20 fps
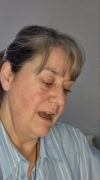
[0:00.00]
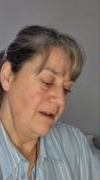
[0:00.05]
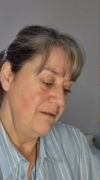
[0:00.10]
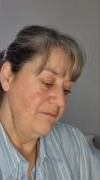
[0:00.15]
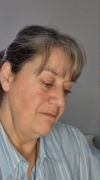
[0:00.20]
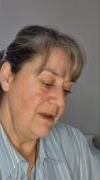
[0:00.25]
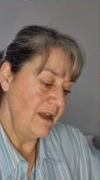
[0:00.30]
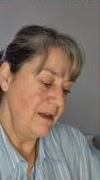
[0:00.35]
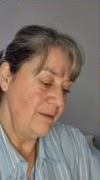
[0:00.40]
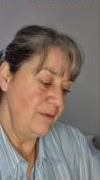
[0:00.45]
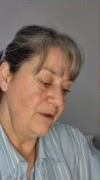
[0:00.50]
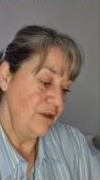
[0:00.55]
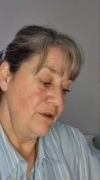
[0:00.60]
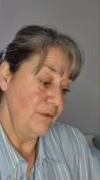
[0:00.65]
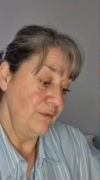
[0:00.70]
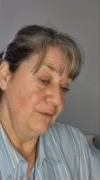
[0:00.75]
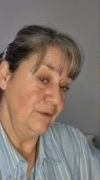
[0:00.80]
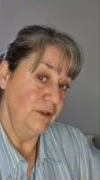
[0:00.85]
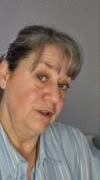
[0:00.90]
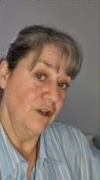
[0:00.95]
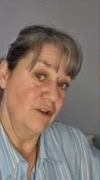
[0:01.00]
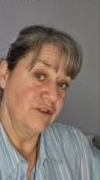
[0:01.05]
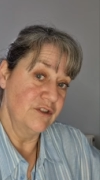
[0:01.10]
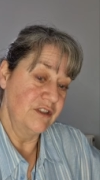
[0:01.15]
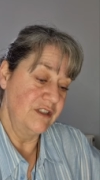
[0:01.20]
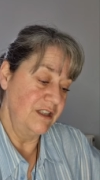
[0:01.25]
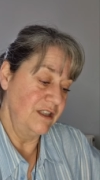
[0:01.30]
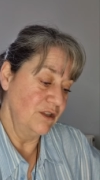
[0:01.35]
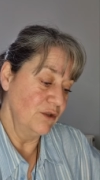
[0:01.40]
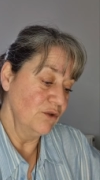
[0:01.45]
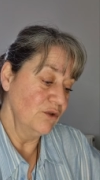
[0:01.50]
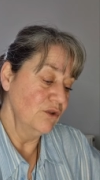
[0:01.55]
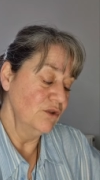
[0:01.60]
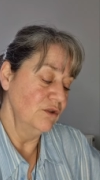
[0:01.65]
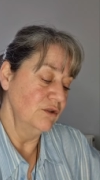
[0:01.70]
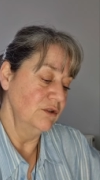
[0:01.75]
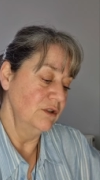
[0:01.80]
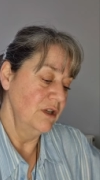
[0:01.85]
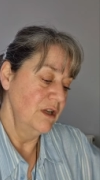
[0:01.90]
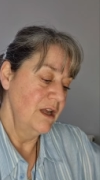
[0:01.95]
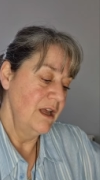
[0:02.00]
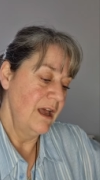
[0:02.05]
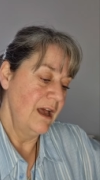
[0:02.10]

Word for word: and maybe you've lost it all